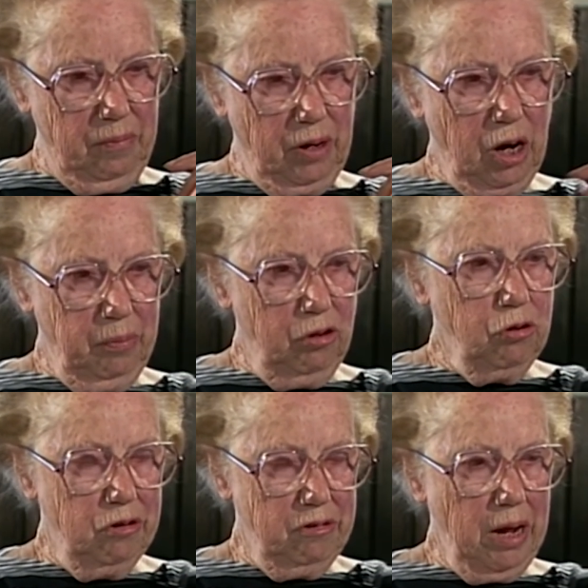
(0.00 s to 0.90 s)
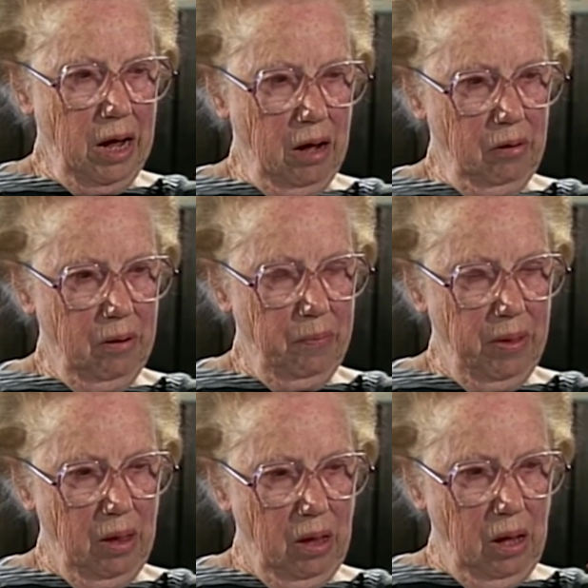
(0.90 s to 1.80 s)
couple of doors down.
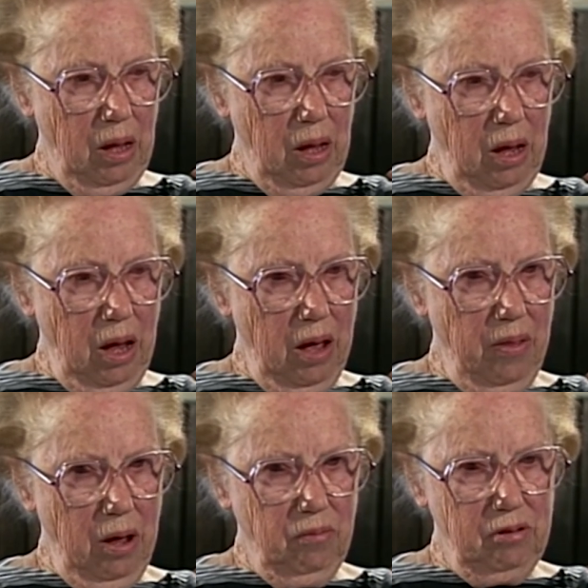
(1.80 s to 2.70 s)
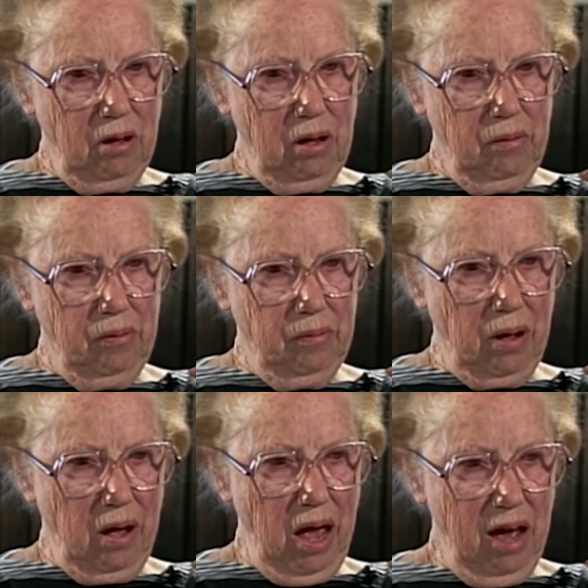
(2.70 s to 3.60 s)
And that was a
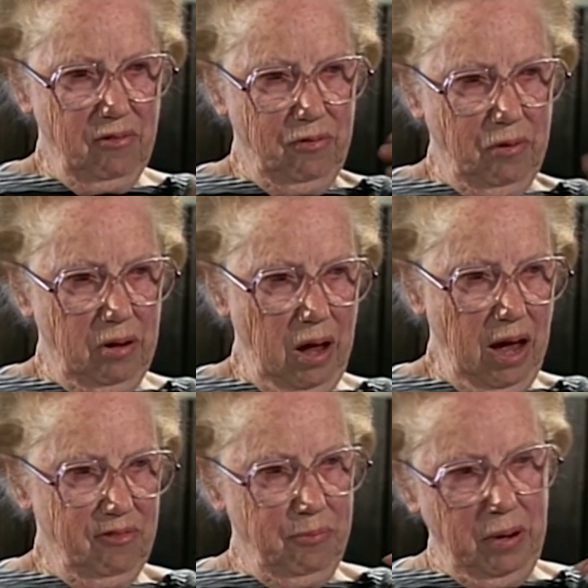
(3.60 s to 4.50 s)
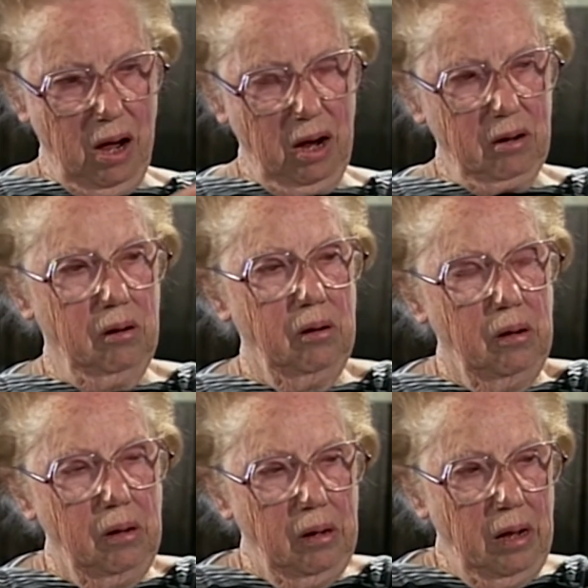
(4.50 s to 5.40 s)
half block,
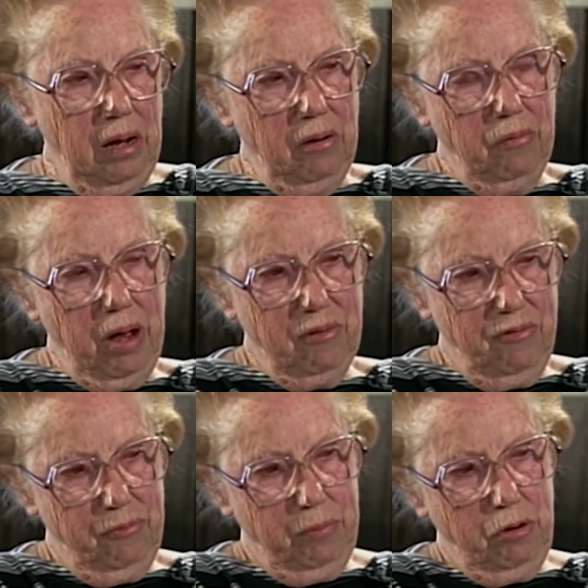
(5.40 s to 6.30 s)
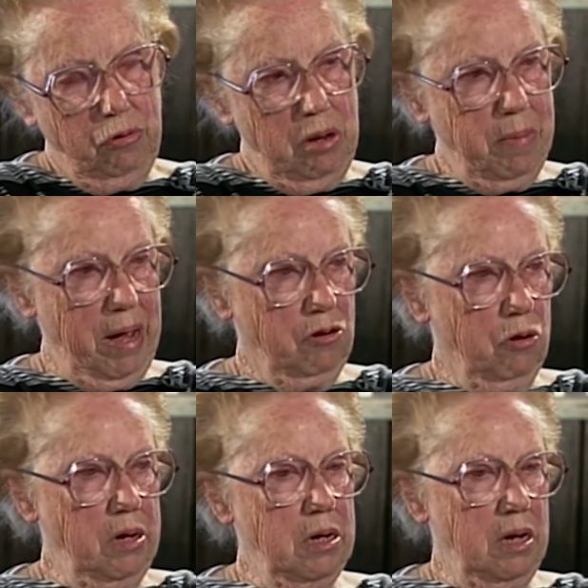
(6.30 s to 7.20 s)
and it ran between
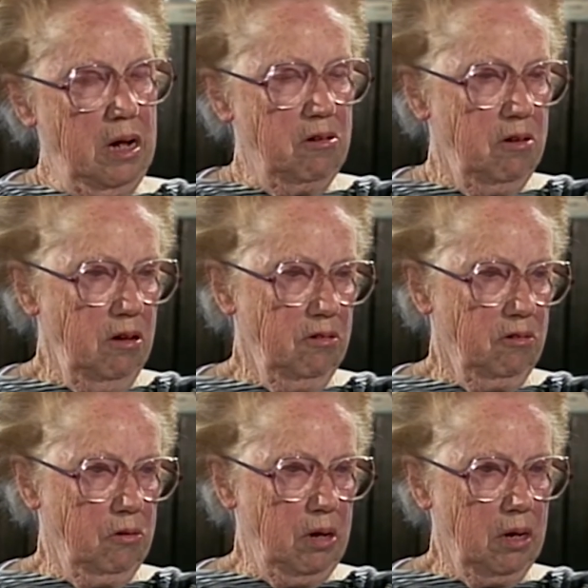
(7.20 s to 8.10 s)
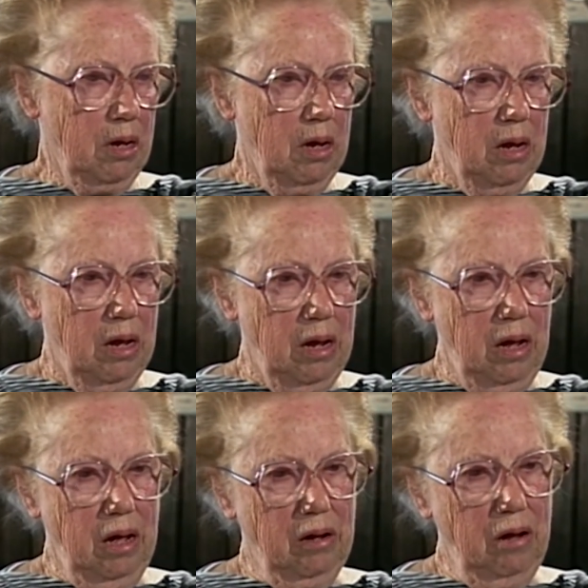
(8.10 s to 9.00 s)
Magnolia and 18th Street.
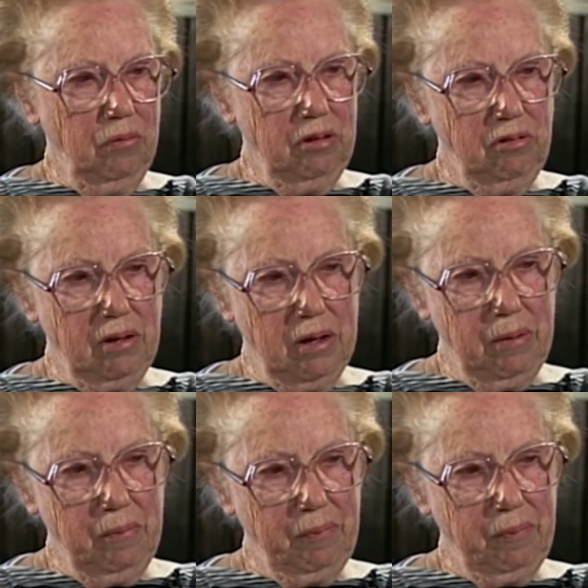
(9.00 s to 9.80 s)
And it was a